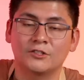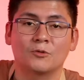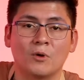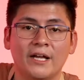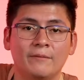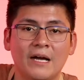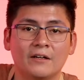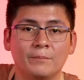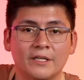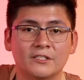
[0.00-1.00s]
the right
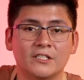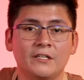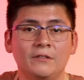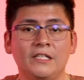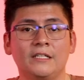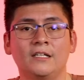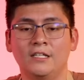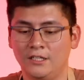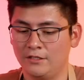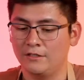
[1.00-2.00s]
amount of bitters that you need.
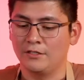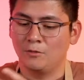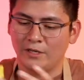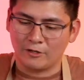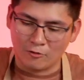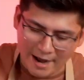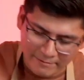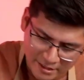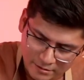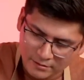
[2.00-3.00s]
You know, you want to grab
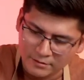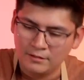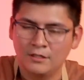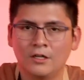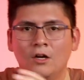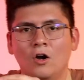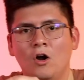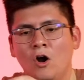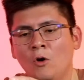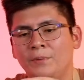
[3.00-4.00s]
it,
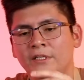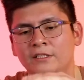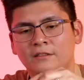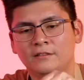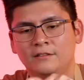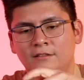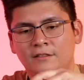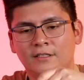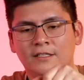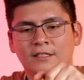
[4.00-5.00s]
open it,
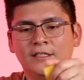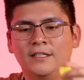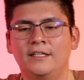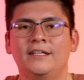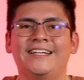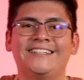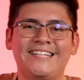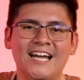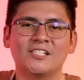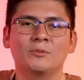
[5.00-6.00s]
and
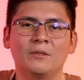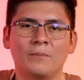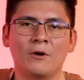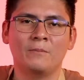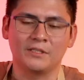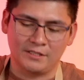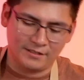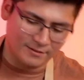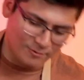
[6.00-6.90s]
dash with a purpose.